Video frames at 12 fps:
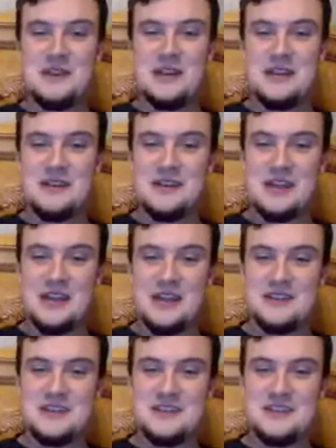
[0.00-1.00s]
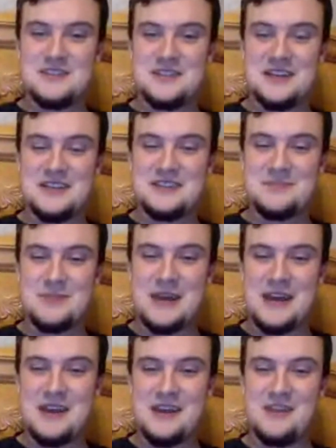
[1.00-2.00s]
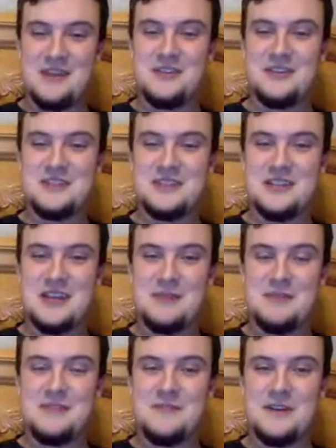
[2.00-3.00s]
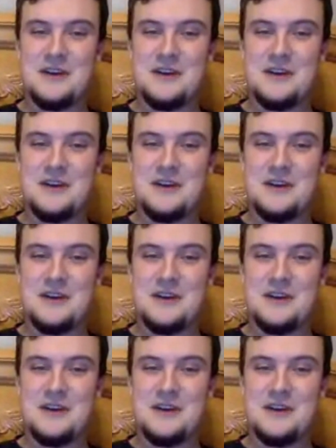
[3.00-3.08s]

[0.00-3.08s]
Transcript: And Andy says Pat Hingley is the name of